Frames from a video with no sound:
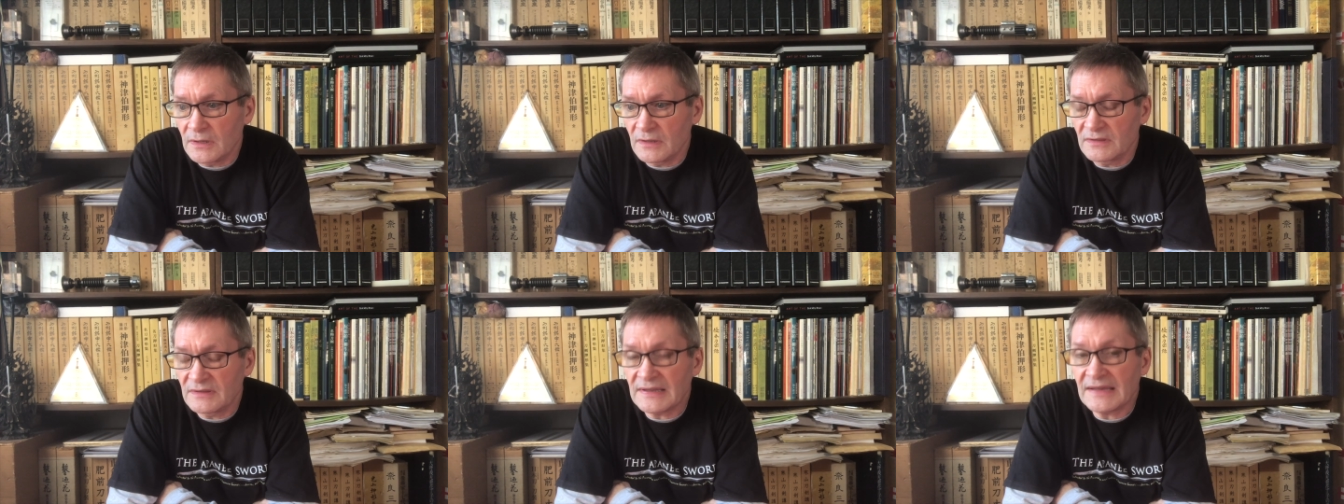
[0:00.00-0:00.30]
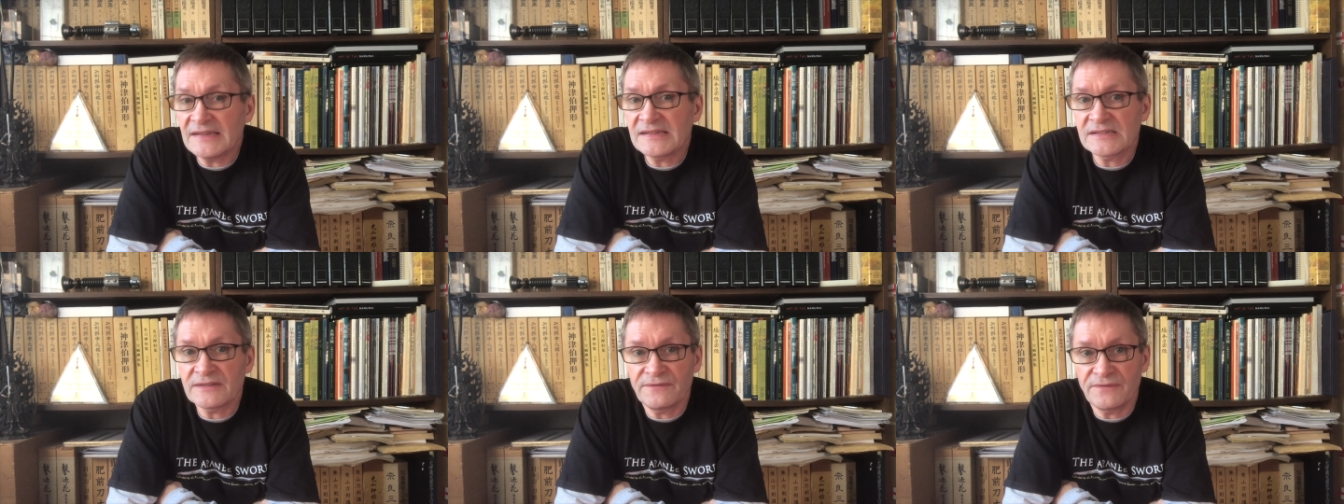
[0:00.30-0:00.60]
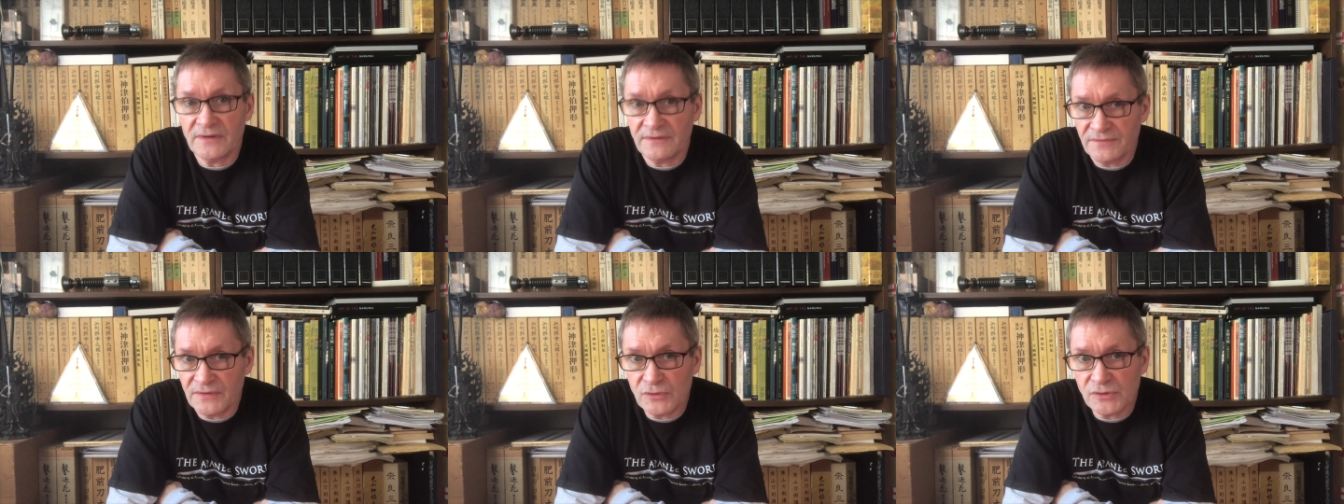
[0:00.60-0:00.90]
data
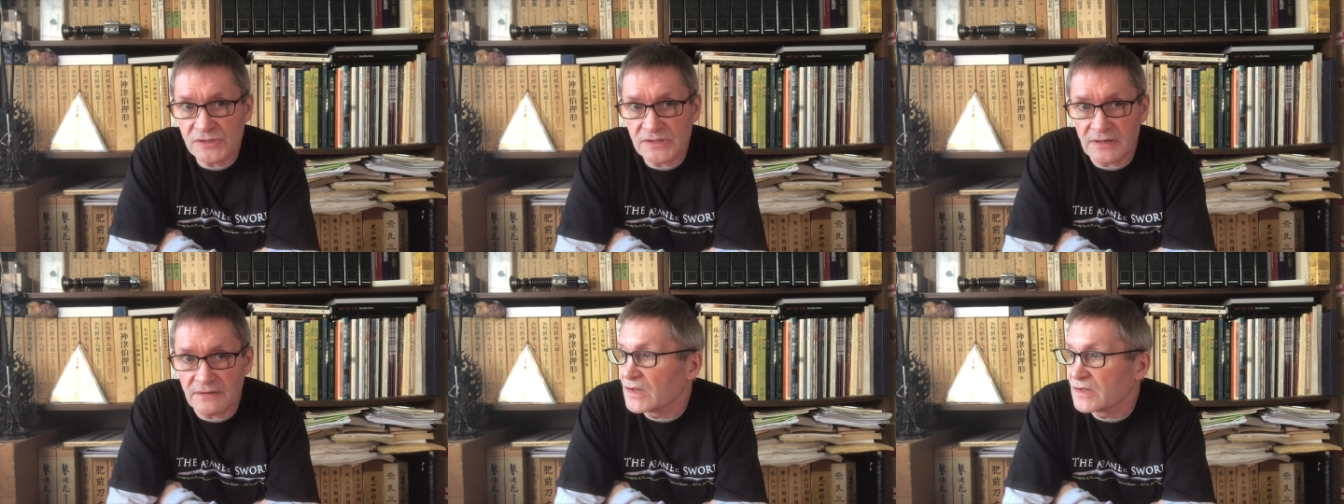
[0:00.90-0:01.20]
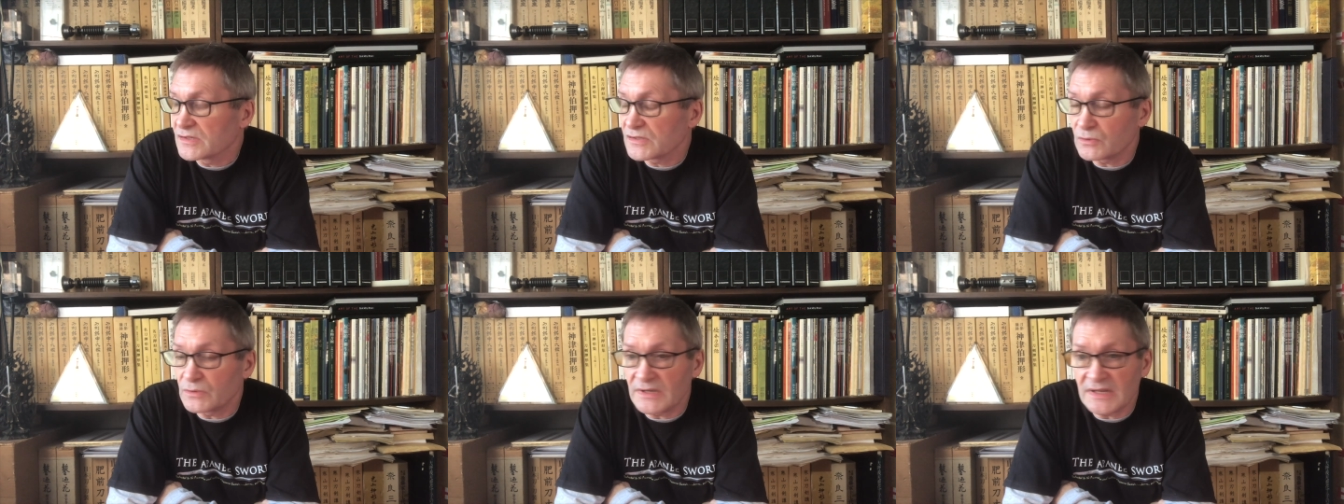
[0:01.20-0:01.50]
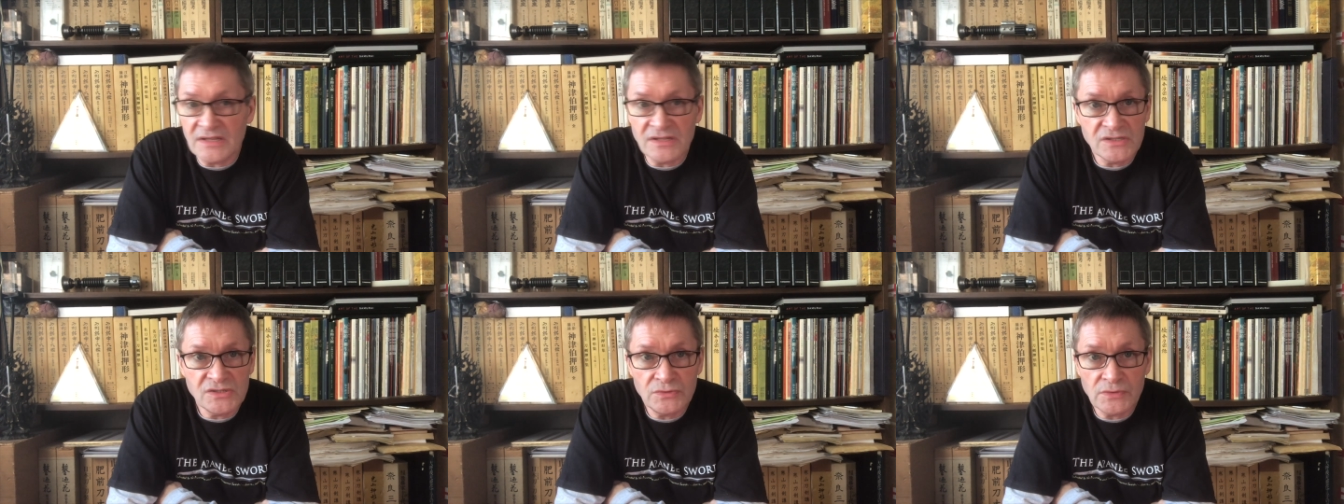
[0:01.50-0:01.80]
for the future, so that
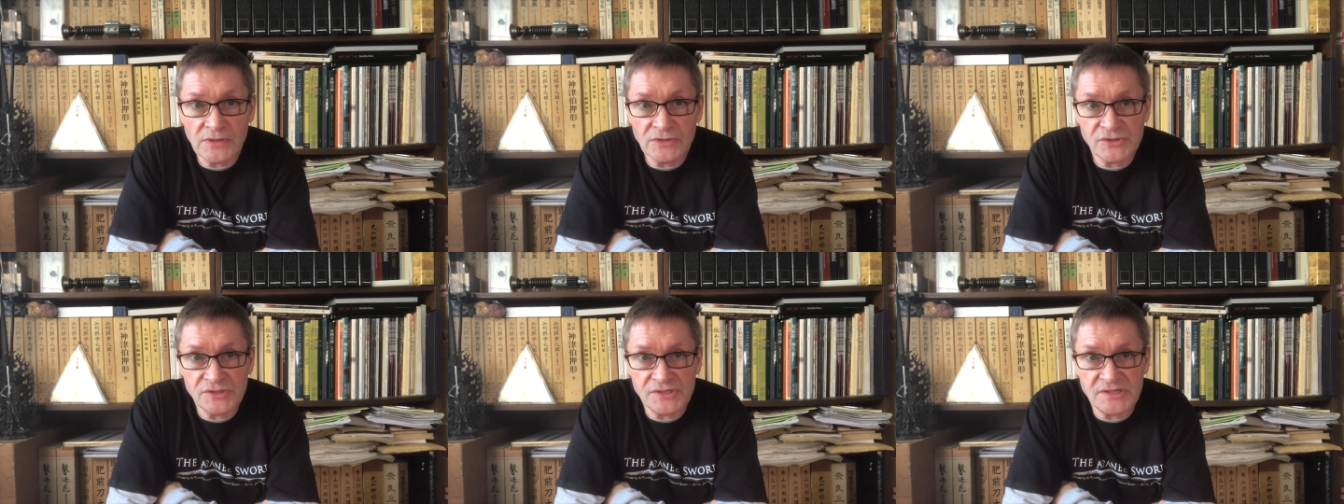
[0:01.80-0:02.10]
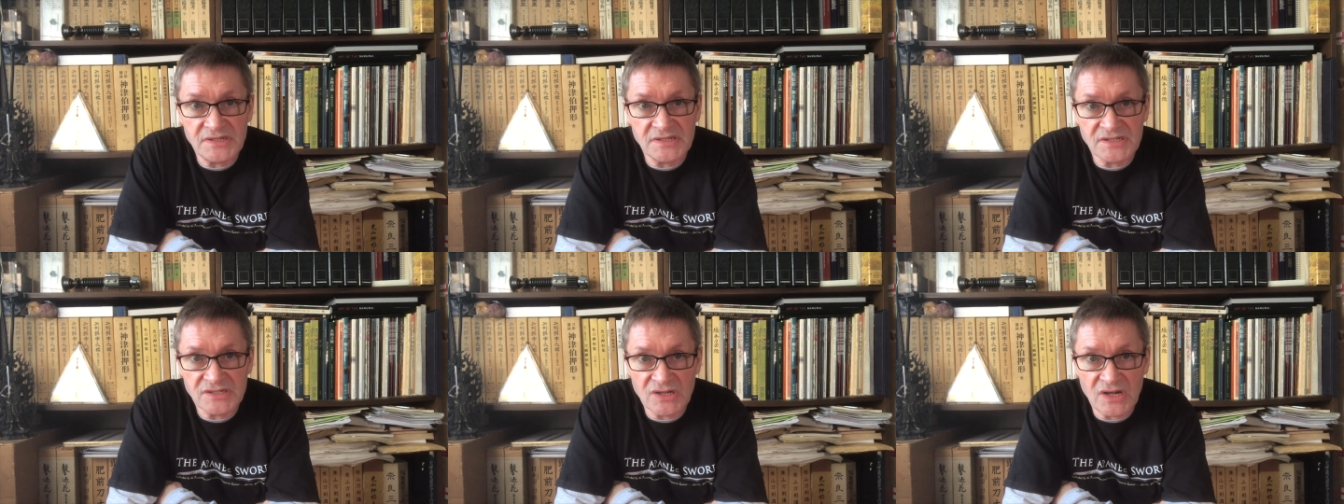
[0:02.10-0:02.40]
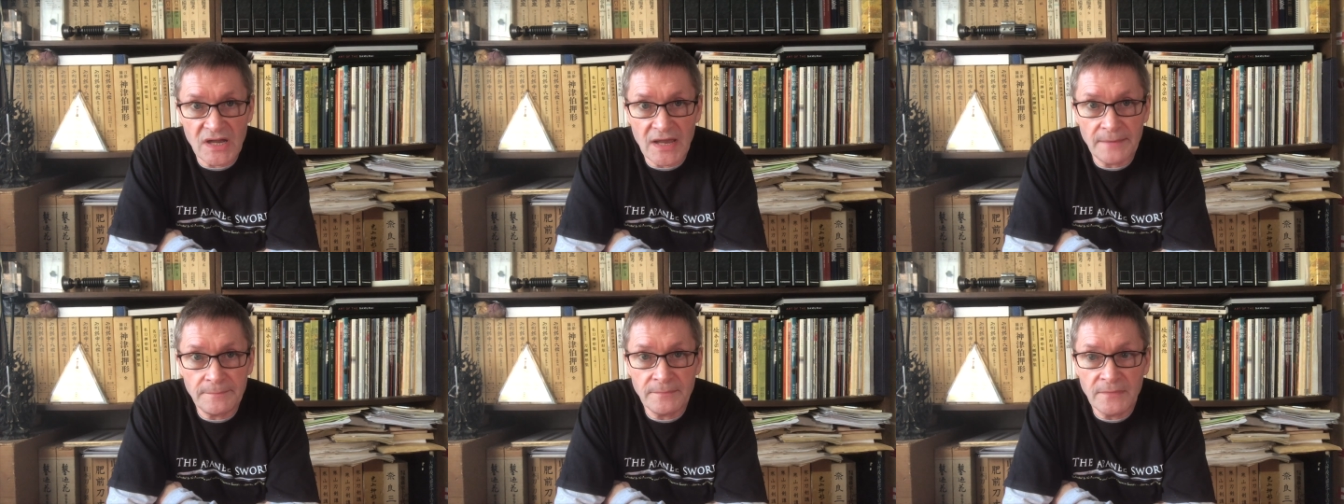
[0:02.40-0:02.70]
in 200 years
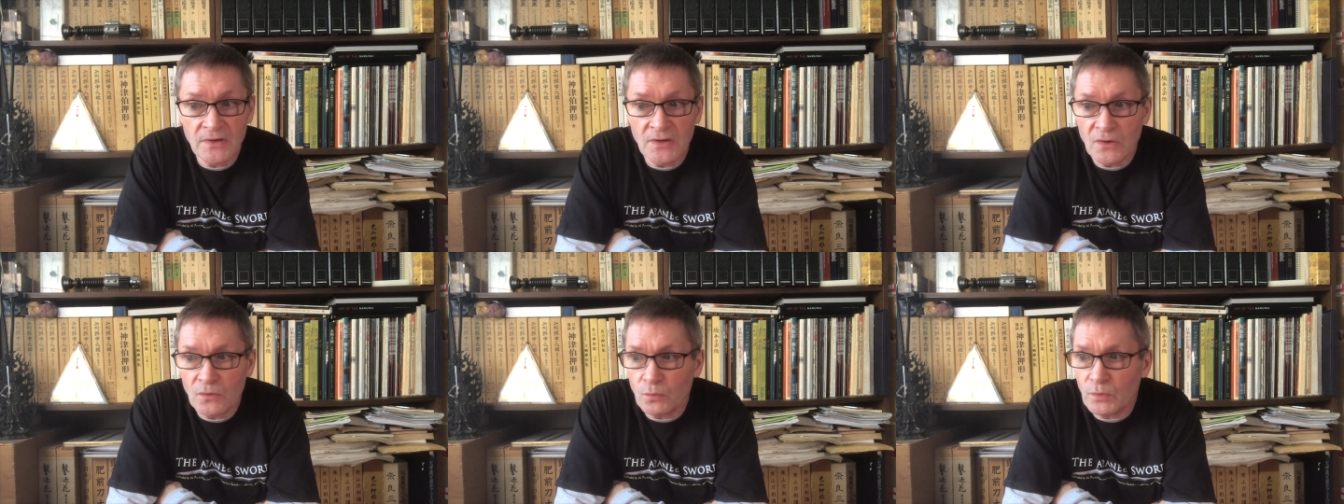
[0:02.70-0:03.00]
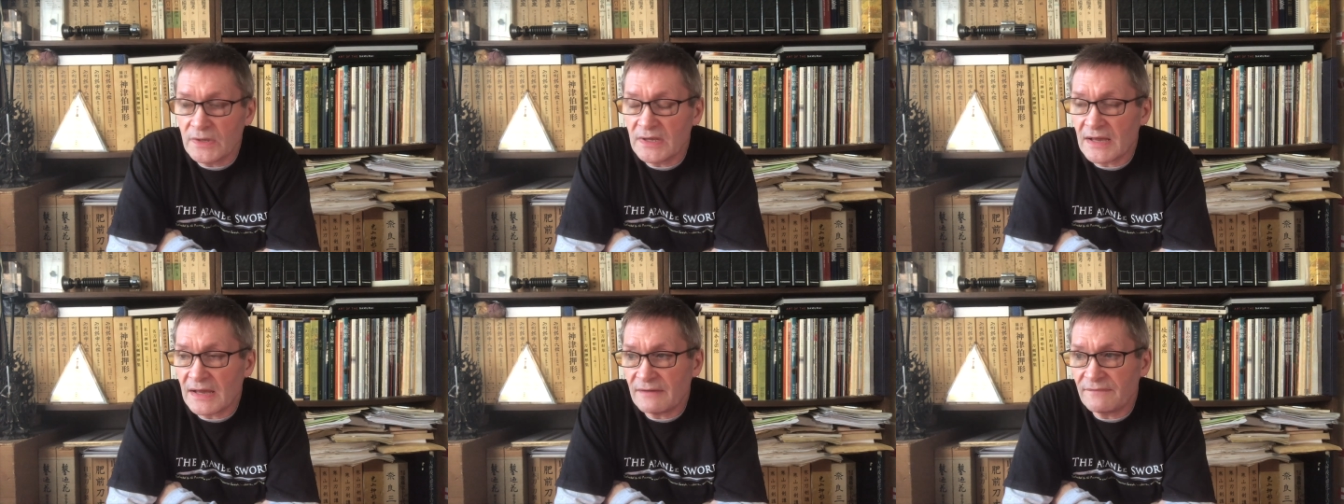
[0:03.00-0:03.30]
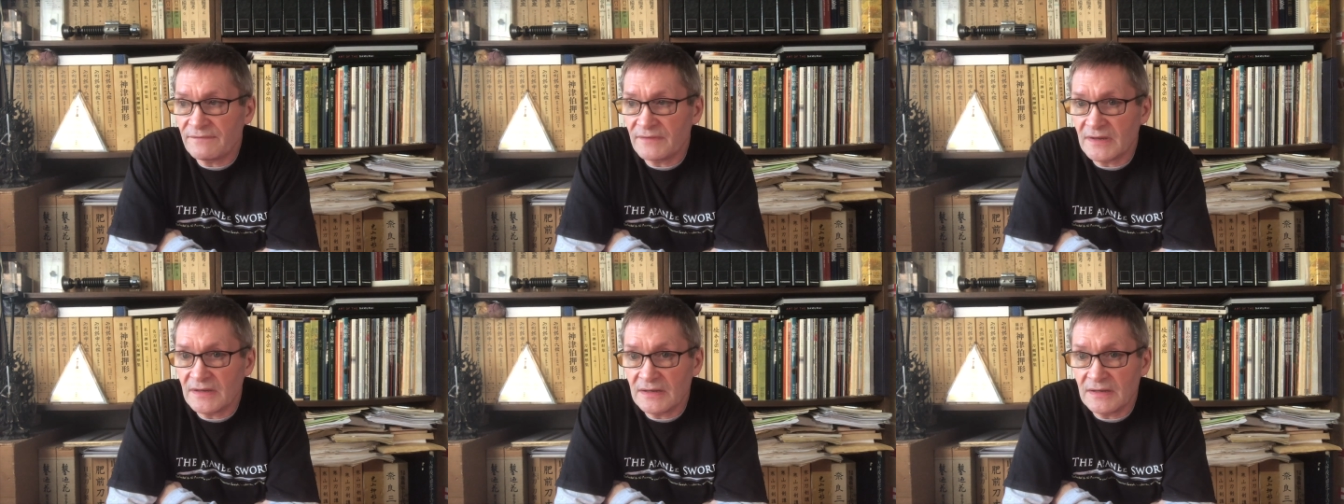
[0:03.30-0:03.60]
time we
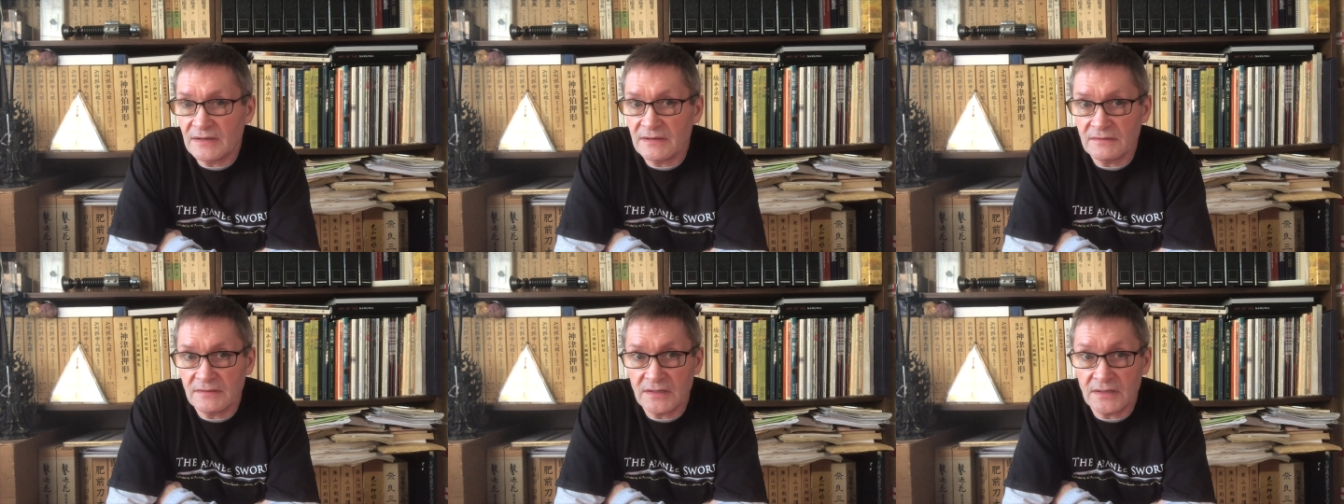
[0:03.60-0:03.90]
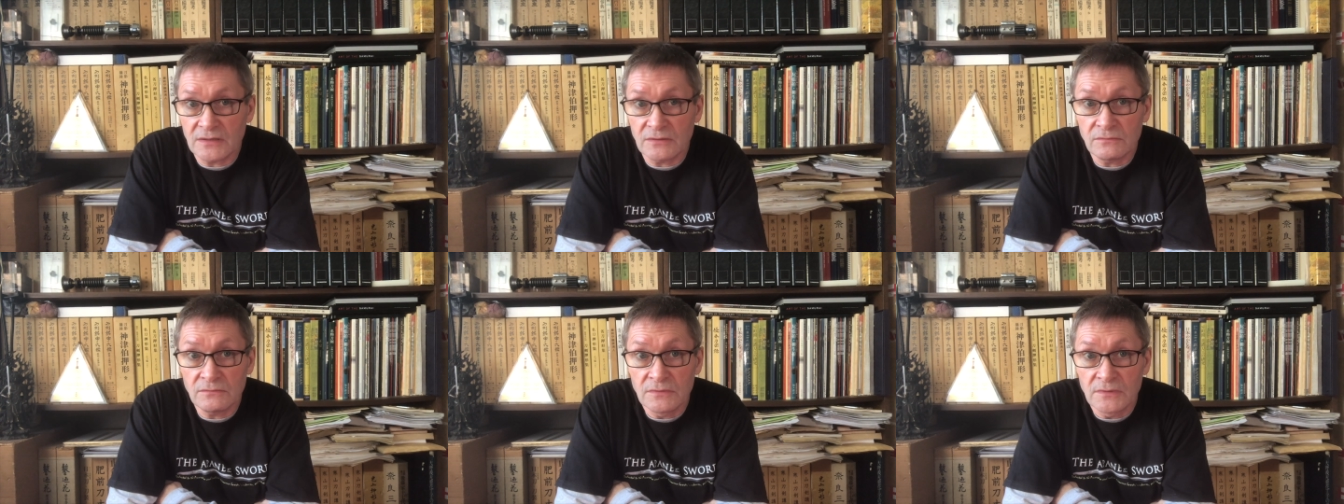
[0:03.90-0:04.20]
have you know,